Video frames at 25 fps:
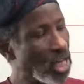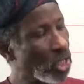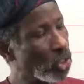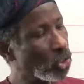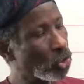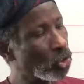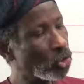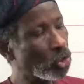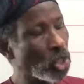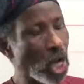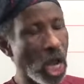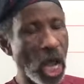a
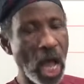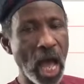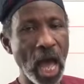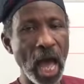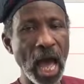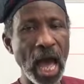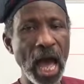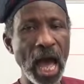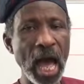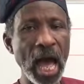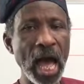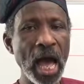
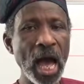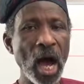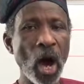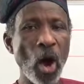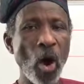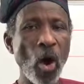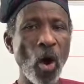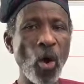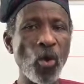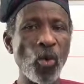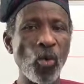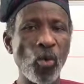chair
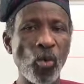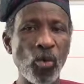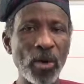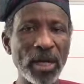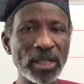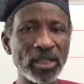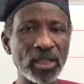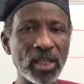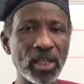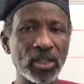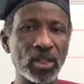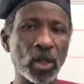on
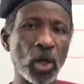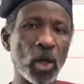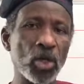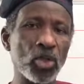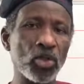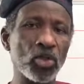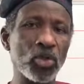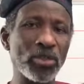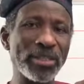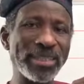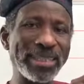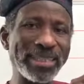which it's
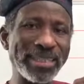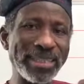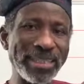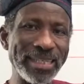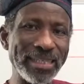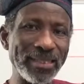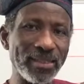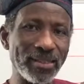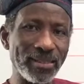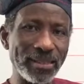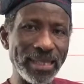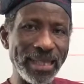going to
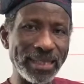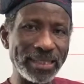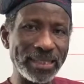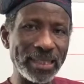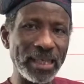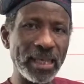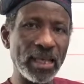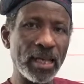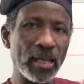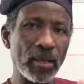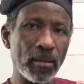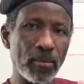
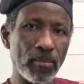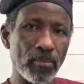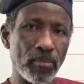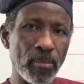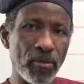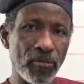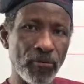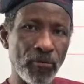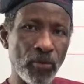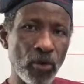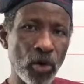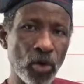sit
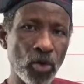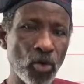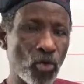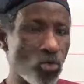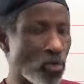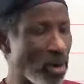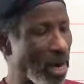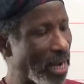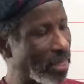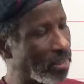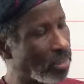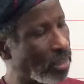before you
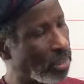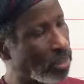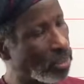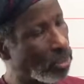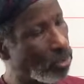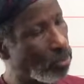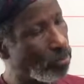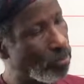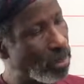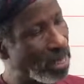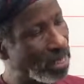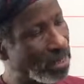write
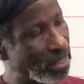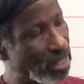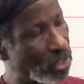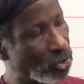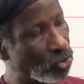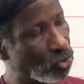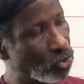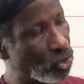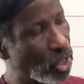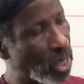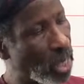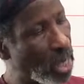it. You make
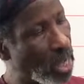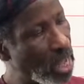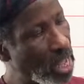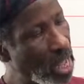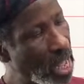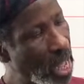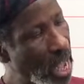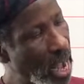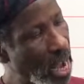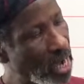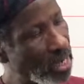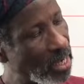this chair
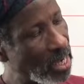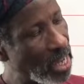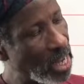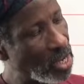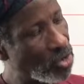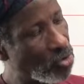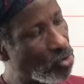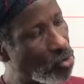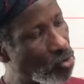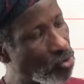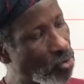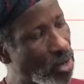and
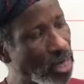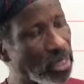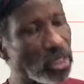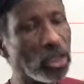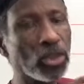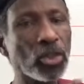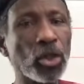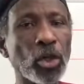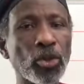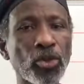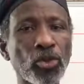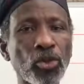then you write
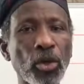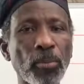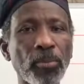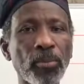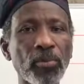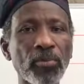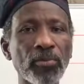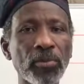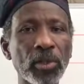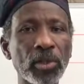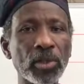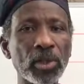it on top
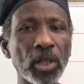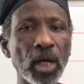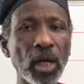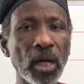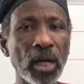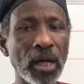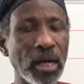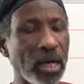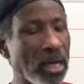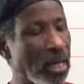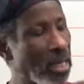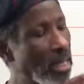of the
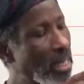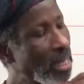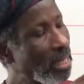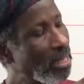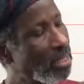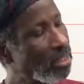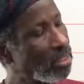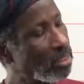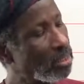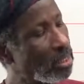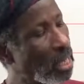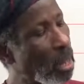chair.
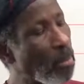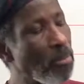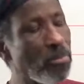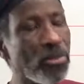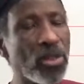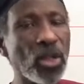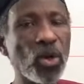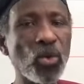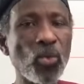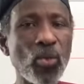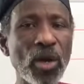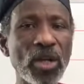The same
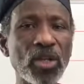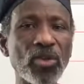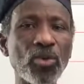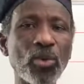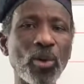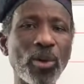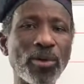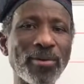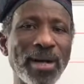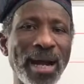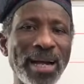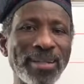thing when
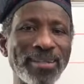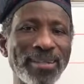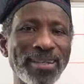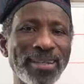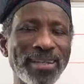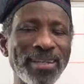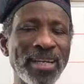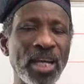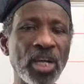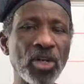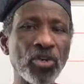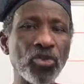you are
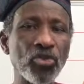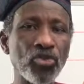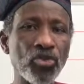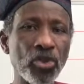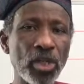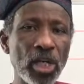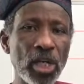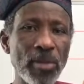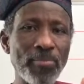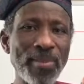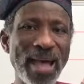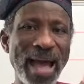writing
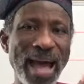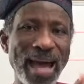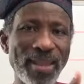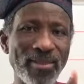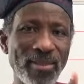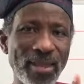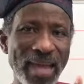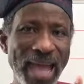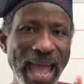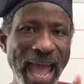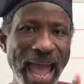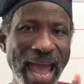jim
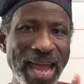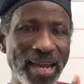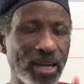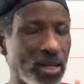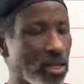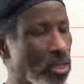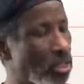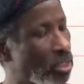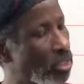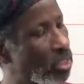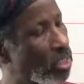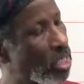at the
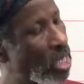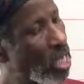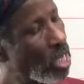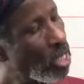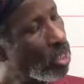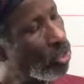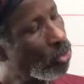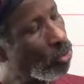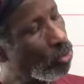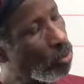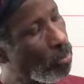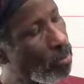end,
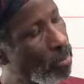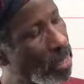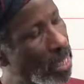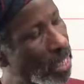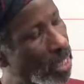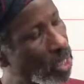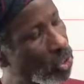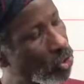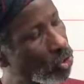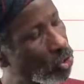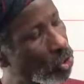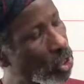you
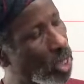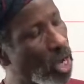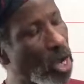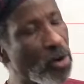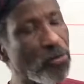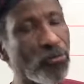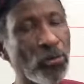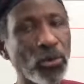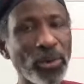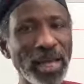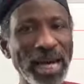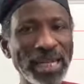make a
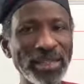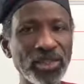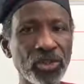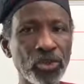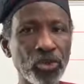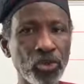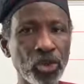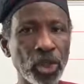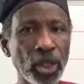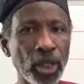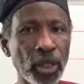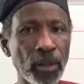chair for that
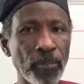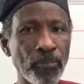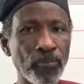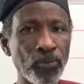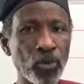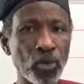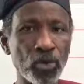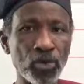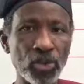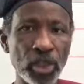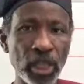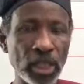jim
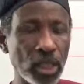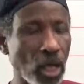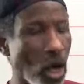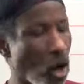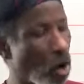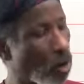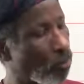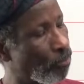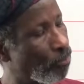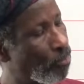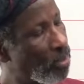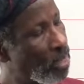to sit
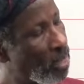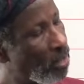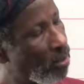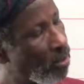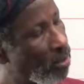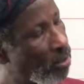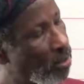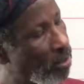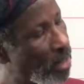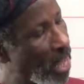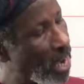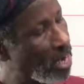on,
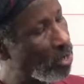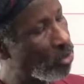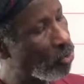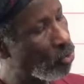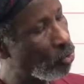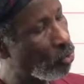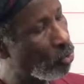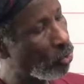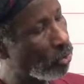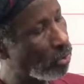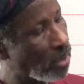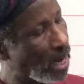then
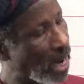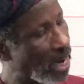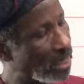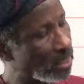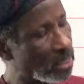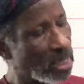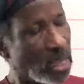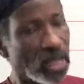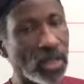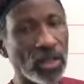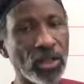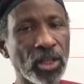you
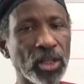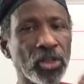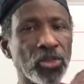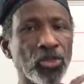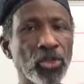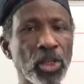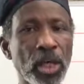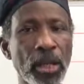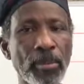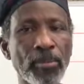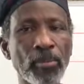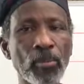write the
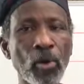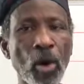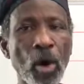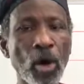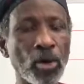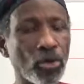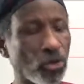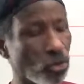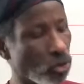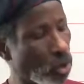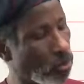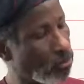jim
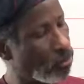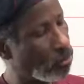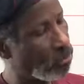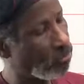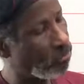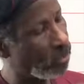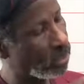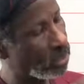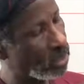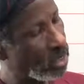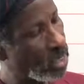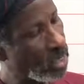on top
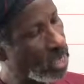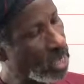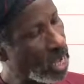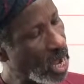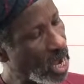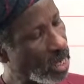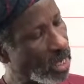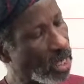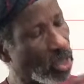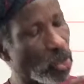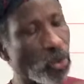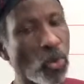of it,
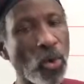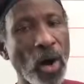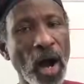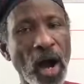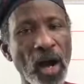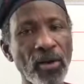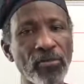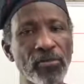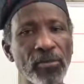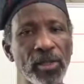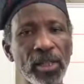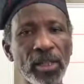and then you
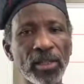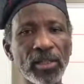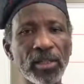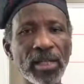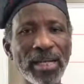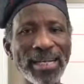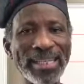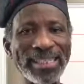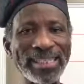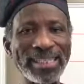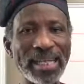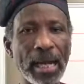have this
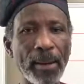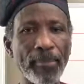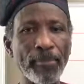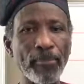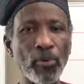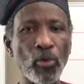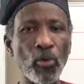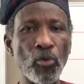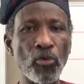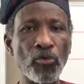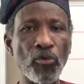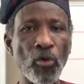
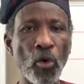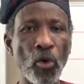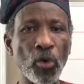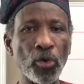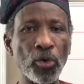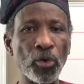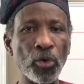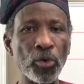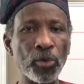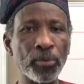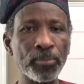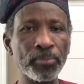sample
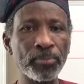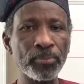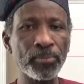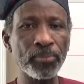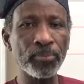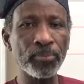for you.